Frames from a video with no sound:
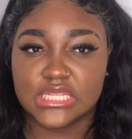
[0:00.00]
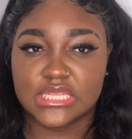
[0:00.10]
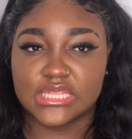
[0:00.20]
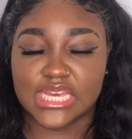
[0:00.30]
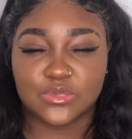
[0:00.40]

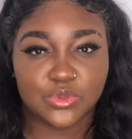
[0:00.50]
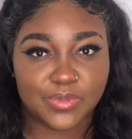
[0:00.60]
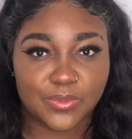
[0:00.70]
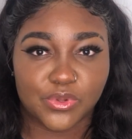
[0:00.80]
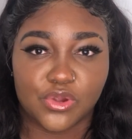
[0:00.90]
that's where
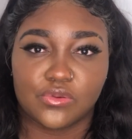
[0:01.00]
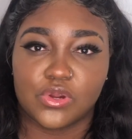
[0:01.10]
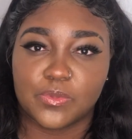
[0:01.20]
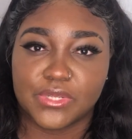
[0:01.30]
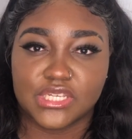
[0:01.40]
people go wrong
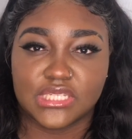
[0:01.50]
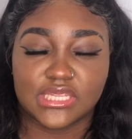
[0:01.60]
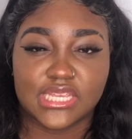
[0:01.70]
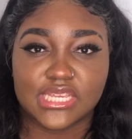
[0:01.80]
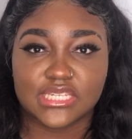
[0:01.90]
because they
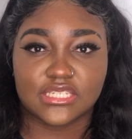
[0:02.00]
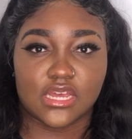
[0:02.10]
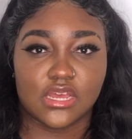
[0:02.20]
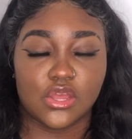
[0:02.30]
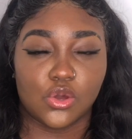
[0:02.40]
think it's
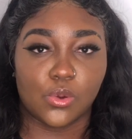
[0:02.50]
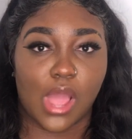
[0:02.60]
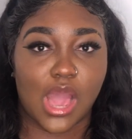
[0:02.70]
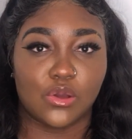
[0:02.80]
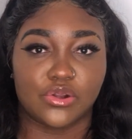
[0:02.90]
a whole
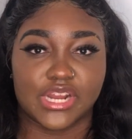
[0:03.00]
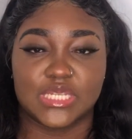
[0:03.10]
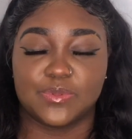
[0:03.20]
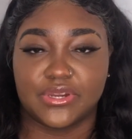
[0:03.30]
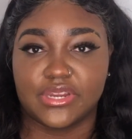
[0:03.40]
outer
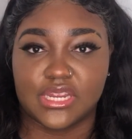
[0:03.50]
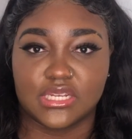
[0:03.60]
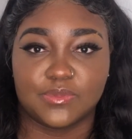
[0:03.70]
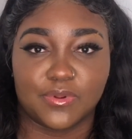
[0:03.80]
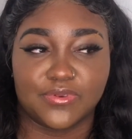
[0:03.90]
experience,
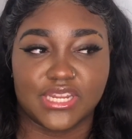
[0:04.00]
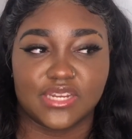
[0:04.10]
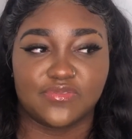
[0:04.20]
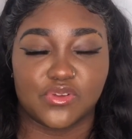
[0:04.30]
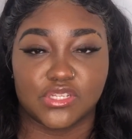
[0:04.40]
but really it
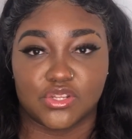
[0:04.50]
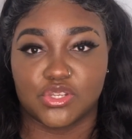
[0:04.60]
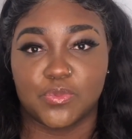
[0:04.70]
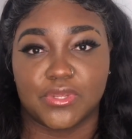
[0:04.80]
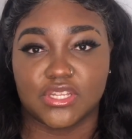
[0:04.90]
focuses on you
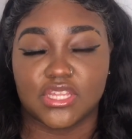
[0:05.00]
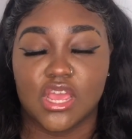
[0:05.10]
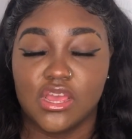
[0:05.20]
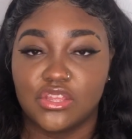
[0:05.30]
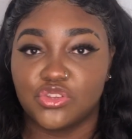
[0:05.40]
because
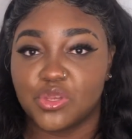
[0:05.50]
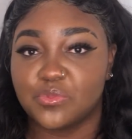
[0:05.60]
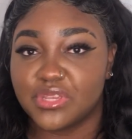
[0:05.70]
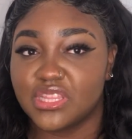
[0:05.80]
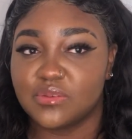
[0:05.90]
you can
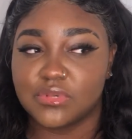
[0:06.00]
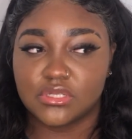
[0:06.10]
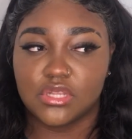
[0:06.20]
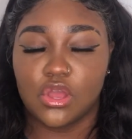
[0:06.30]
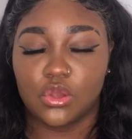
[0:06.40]
be the most
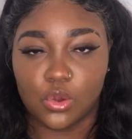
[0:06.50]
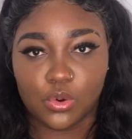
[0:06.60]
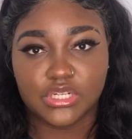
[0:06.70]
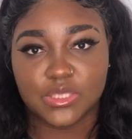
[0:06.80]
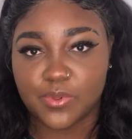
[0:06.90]

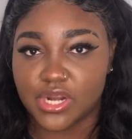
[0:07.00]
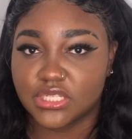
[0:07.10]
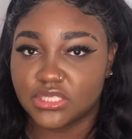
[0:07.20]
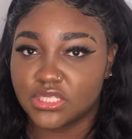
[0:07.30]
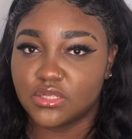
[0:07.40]
gorgeous person
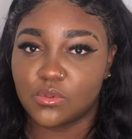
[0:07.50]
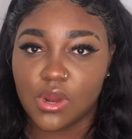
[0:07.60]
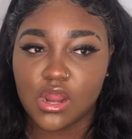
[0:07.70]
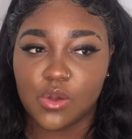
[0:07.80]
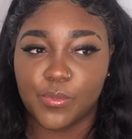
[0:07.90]
in the
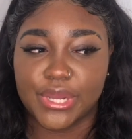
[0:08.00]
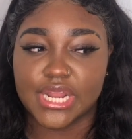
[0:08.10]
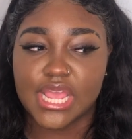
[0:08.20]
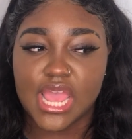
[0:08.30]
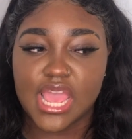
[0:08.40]
world, but
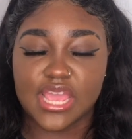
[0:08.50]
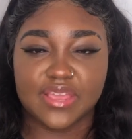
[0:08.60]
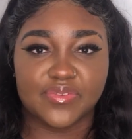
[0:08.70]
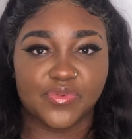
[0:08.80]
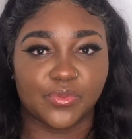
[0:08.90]

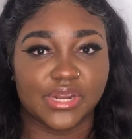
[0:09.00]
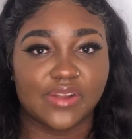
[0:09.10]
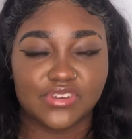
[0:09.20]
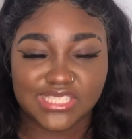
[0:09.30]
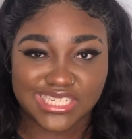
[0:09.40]
if whatever
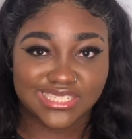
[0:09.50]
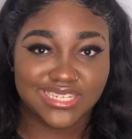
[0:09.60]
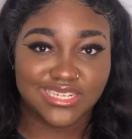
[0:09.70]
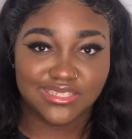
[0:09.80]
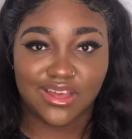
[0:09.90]
is inside
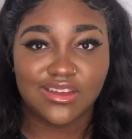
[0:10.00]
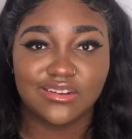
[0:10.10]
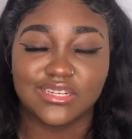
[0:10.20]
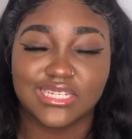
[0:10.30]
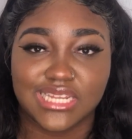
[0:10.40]
is
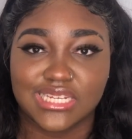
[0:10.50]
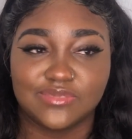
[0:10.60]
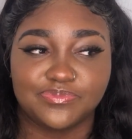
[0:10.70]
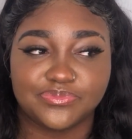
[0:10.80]
ugly, then